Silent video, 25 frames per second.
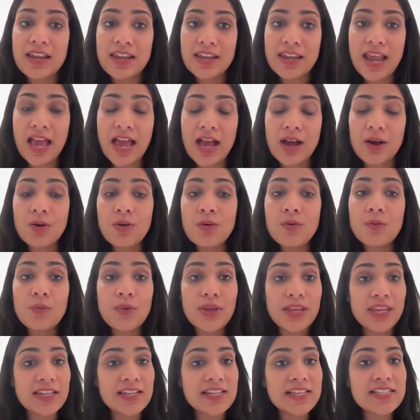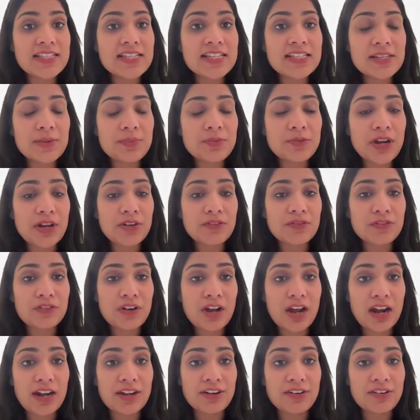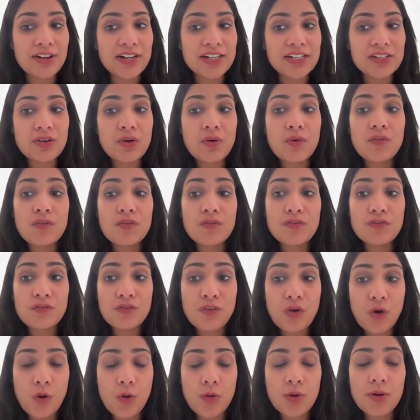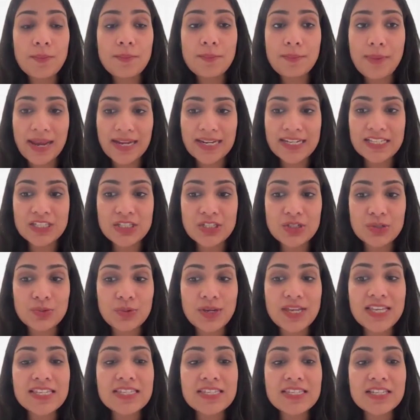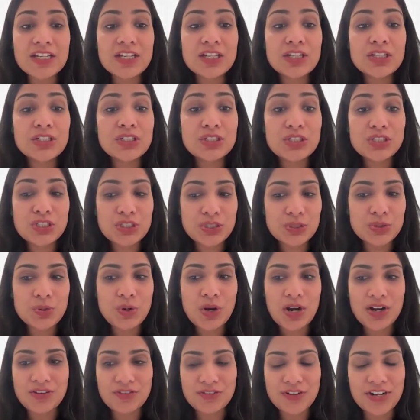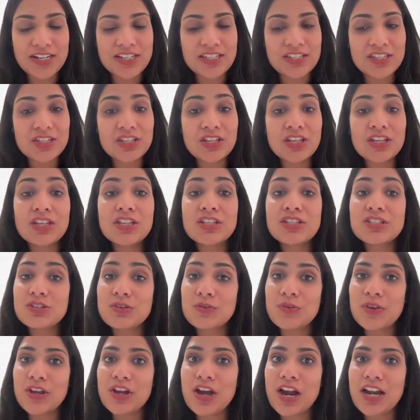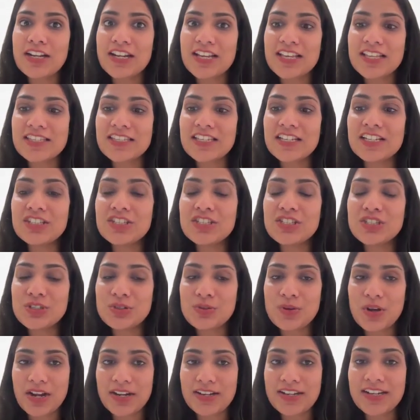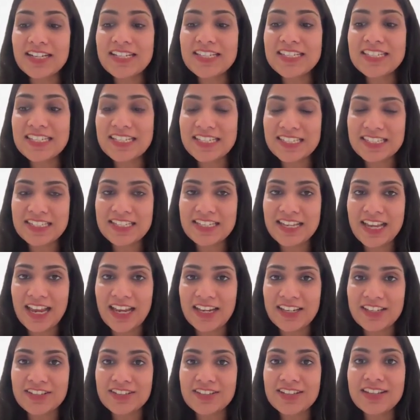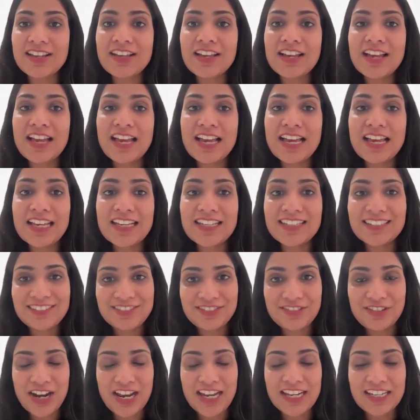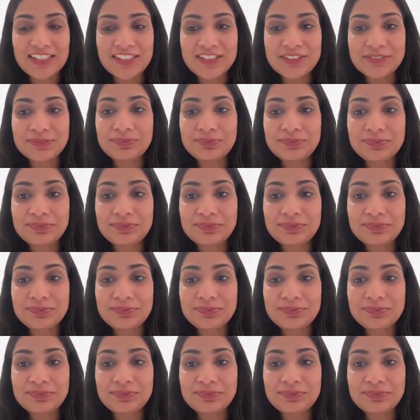Now we can easily subtract 100. 4 minus 2 is 200s. So we got answer 268. Right.